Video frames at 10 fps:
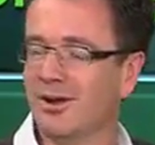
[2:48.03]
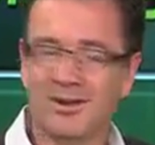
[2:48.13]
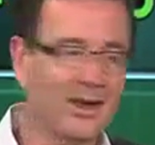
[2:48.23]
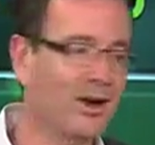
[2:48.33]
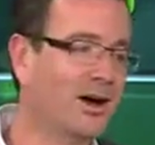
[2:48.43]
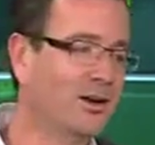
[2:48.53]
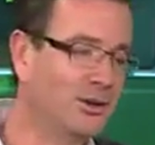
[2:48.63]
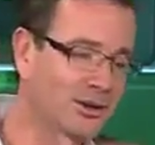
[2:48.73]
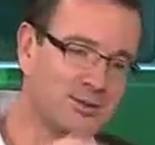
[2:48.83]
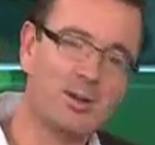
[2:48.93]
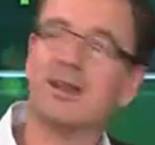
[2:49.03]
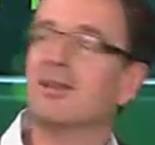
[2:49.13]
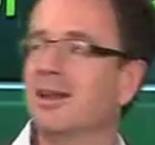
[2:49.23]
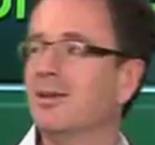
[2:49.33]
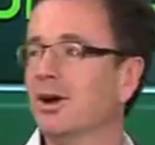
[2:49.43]
They know how to do this better
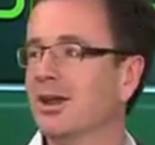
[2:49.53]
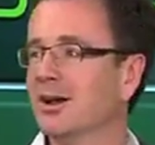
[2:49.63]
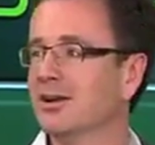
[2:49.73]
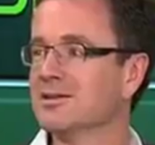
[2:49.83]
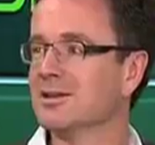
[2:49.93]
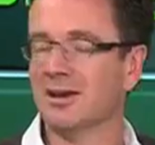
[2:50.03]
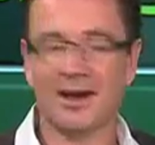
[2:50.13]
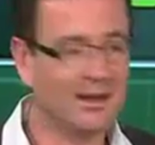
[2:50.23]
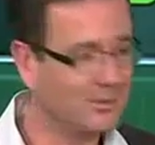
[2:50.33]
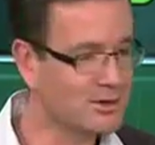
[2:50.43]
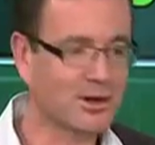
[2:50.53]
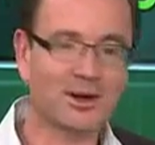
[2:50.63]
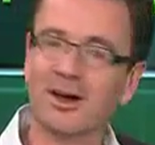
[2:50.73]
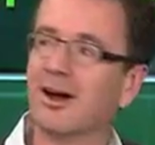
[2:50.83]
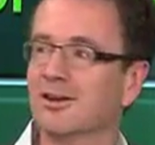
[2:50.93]
than anybody else, and they've just got to
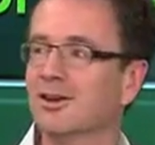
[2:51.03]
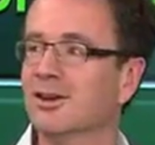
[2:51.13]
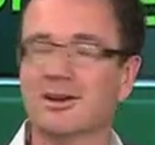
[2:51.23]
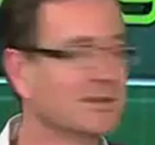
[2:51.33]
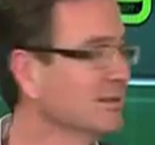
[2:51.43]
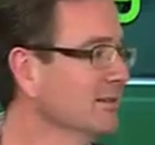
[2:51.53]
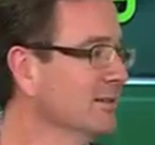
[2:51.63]
go out and do it.